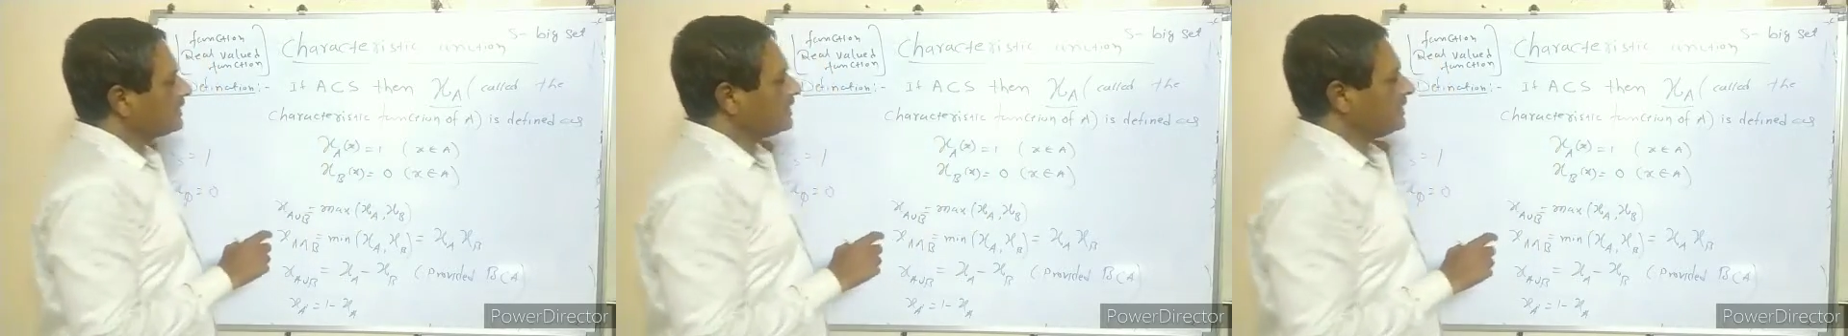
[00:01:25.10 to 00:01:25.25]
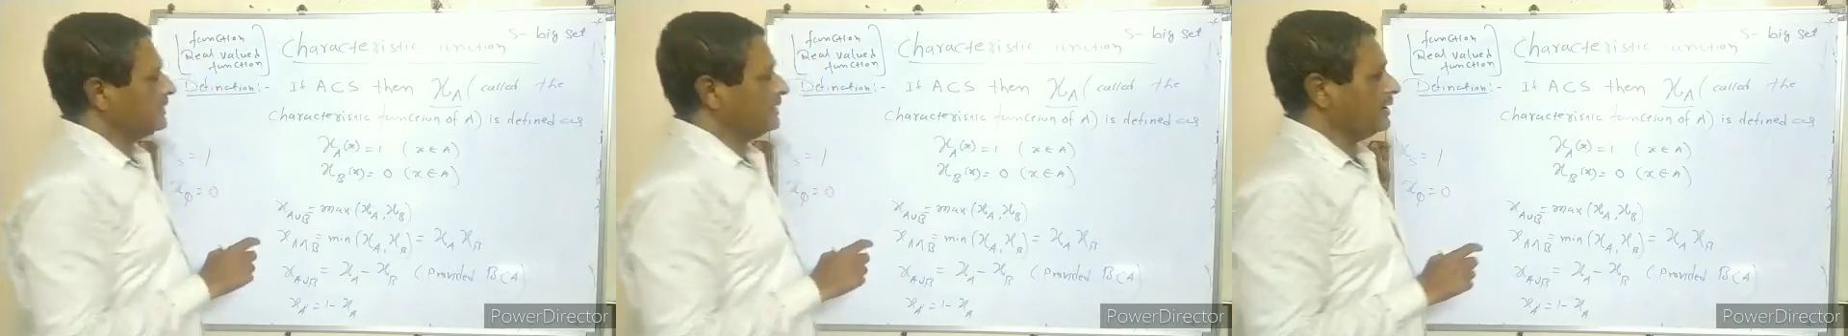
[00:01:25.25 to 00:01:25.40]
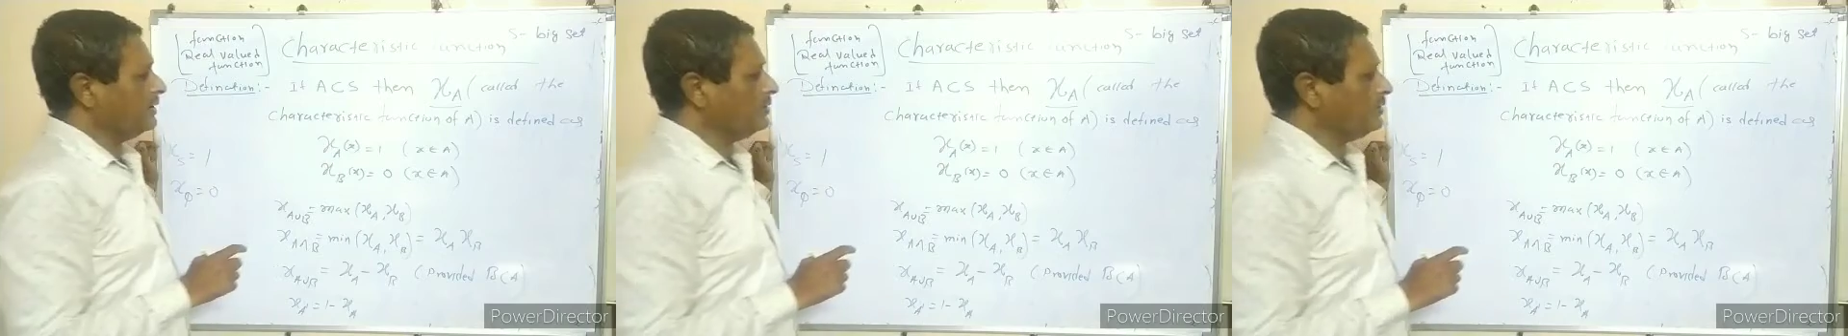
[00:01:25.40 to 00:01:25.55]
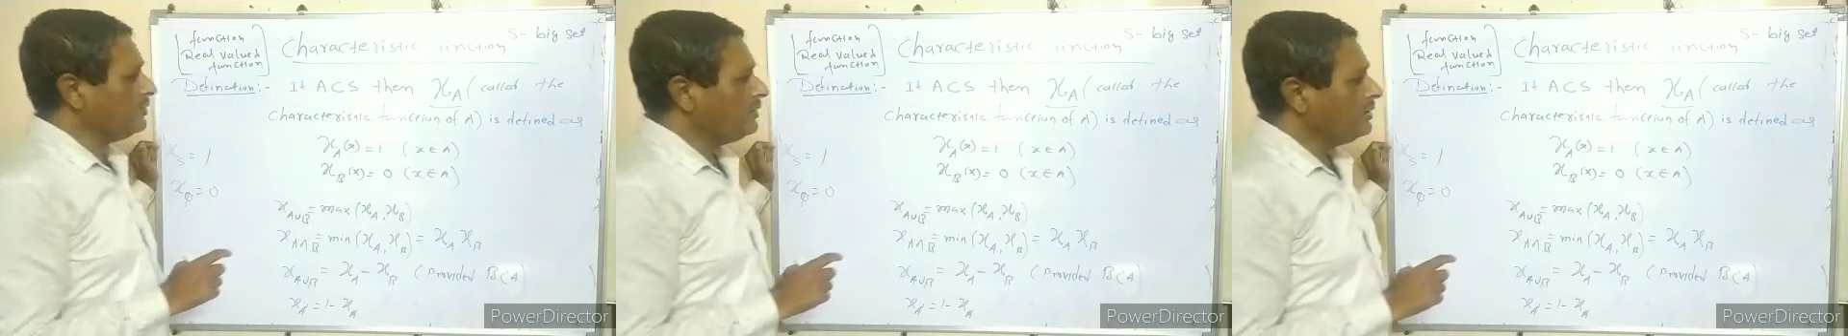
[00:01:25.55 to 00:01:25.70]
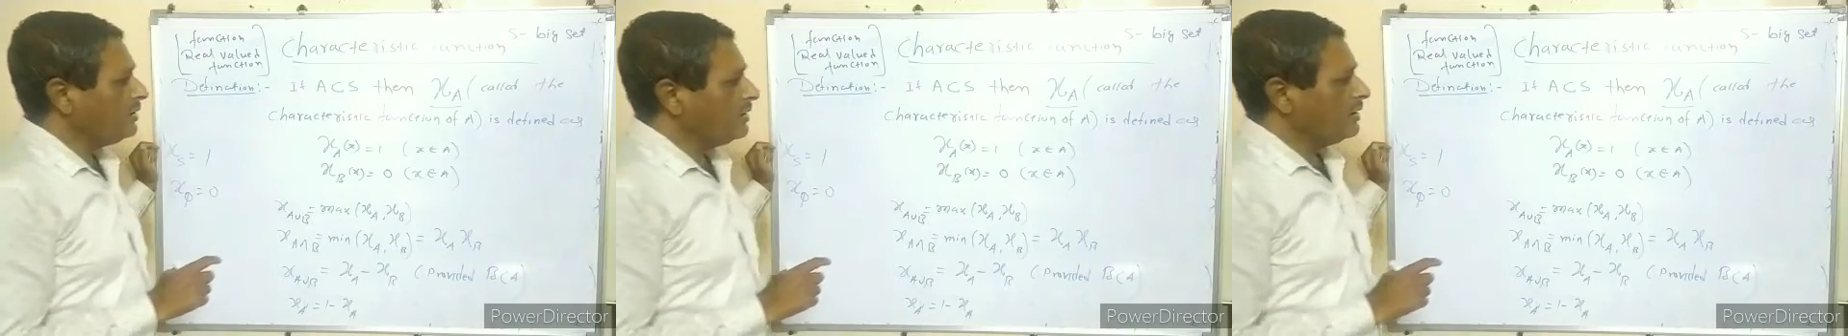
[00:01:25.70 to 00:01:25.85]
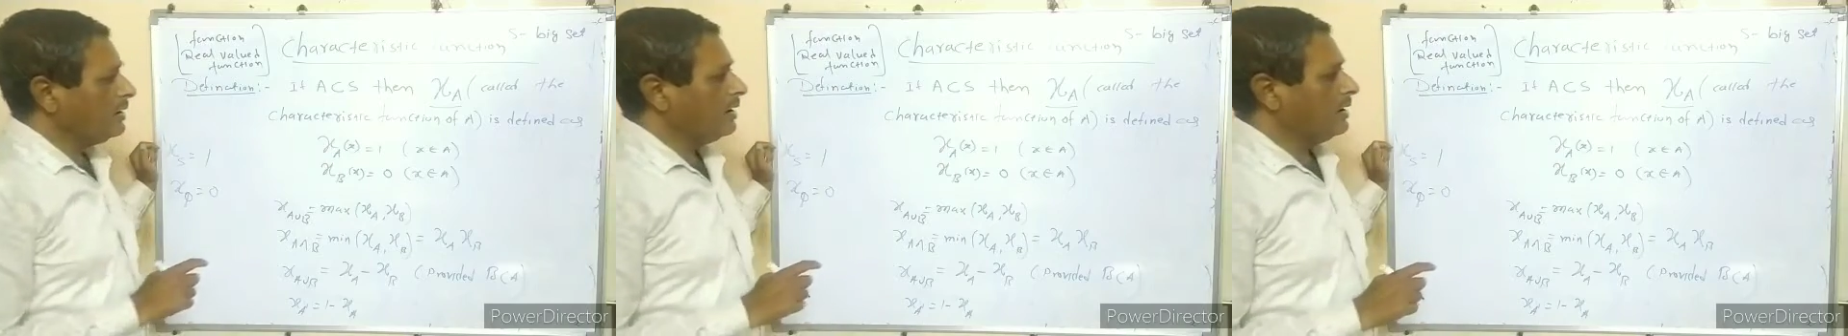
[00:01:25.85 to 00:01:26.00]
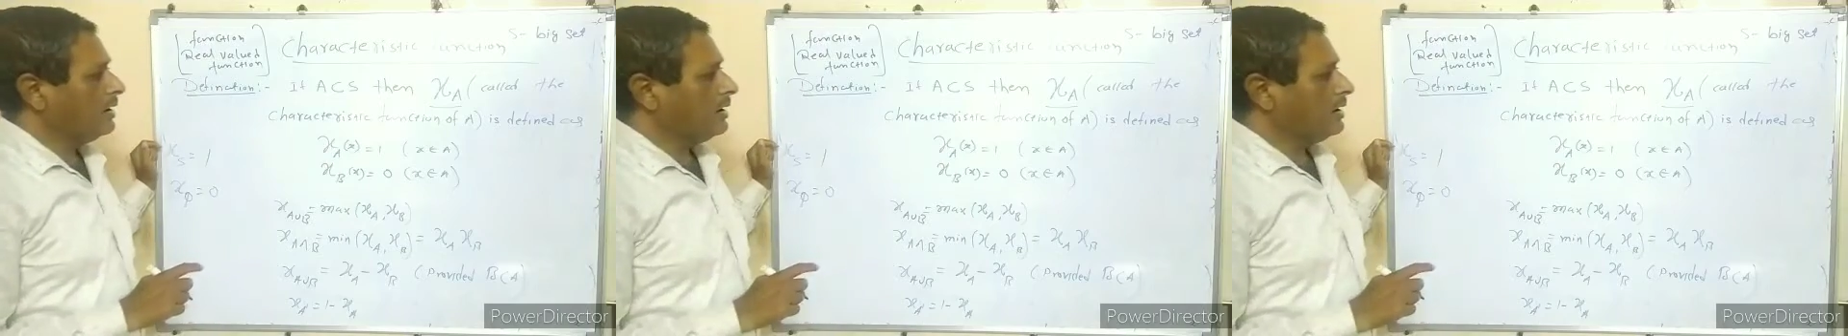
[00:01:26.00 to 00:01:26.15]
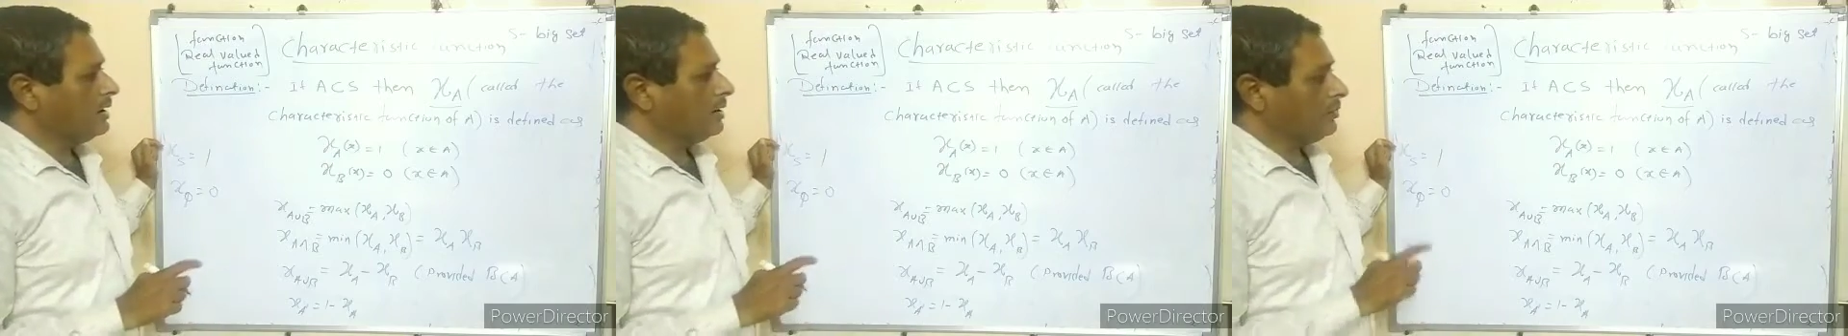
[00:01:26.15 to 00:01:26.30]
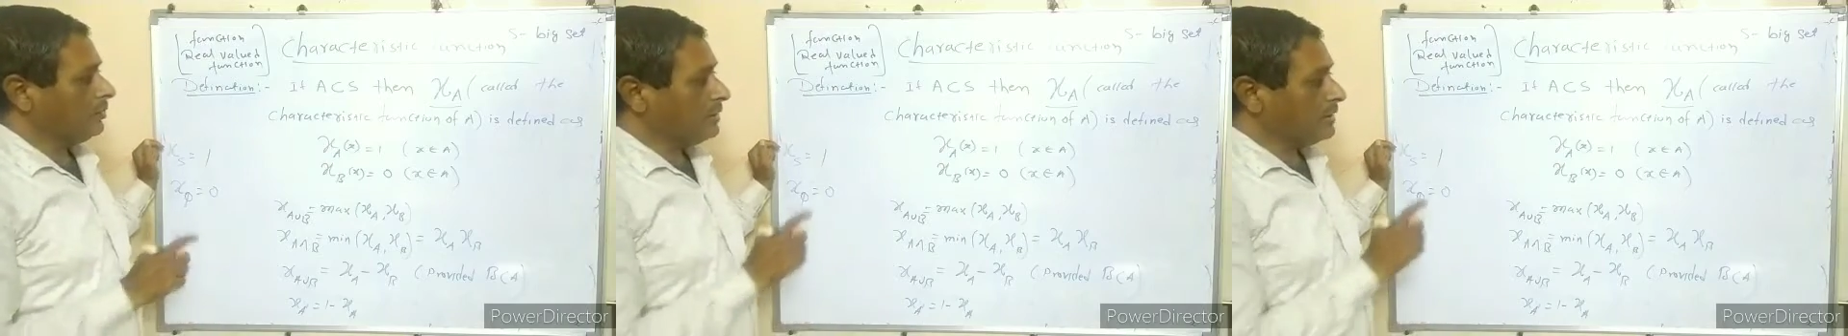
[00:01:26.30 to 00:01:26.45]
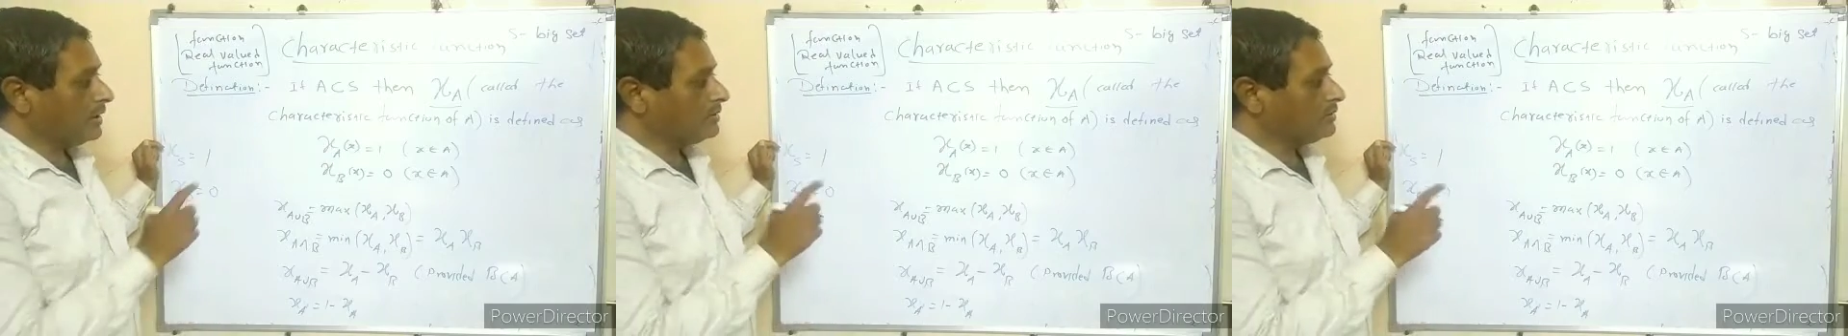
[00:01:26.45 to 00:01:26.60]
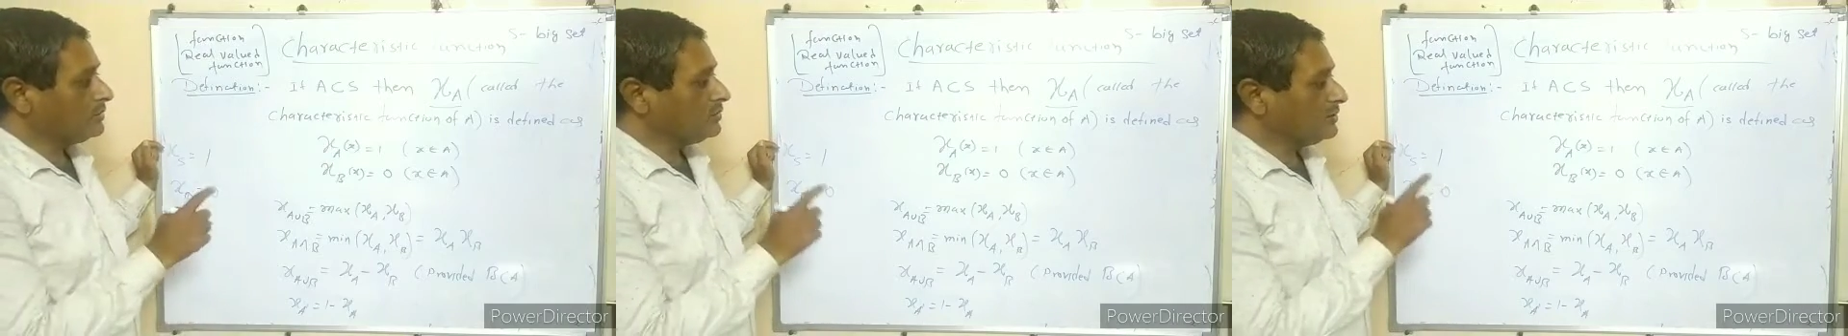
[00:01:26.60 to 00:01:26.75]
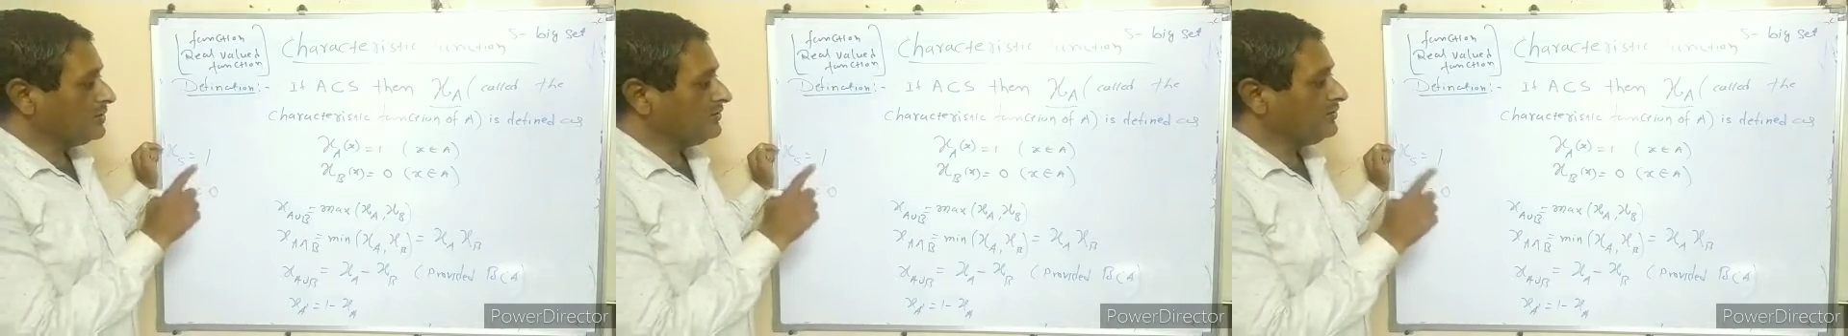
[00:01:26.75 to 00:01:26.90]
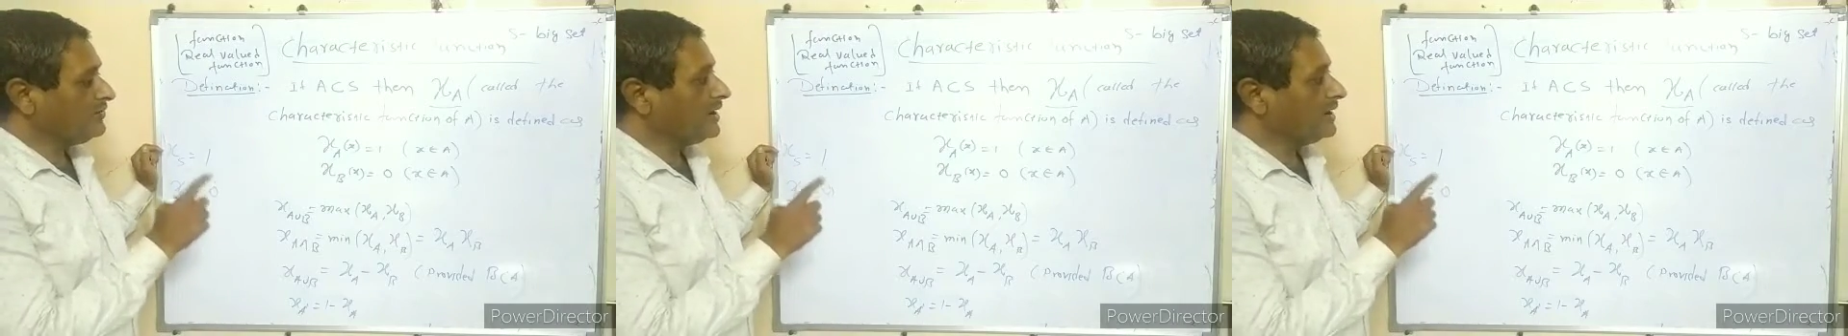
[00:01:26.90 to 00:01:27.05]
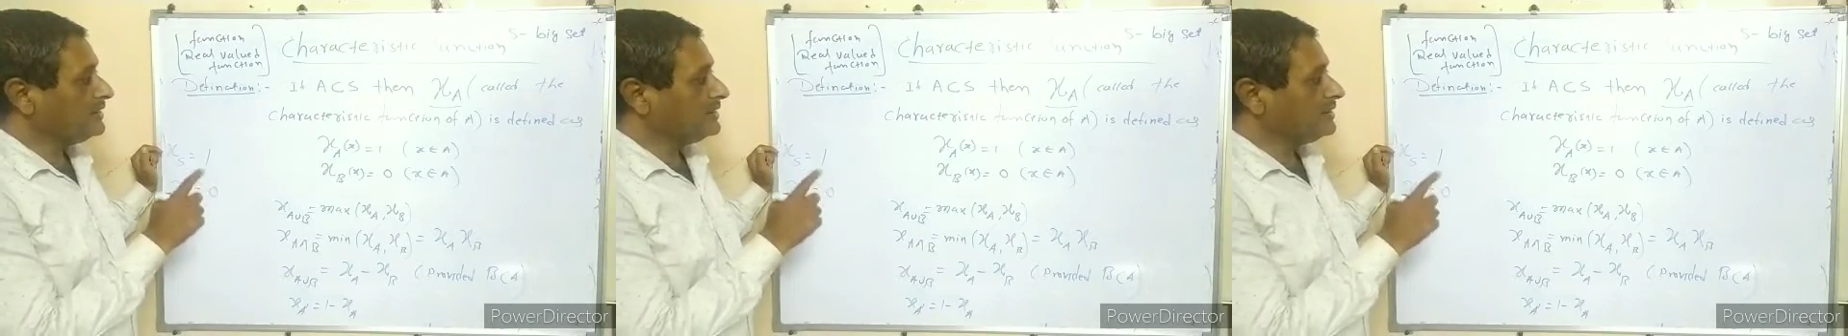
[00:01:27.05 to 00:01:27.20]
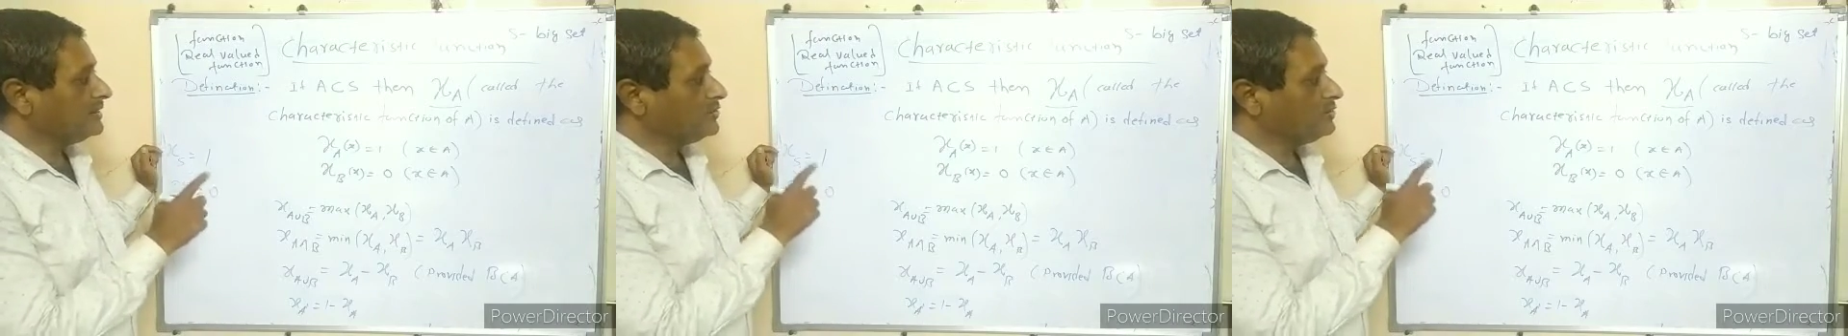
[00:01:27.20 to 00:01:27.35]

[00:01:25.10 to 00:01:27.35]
now we have to define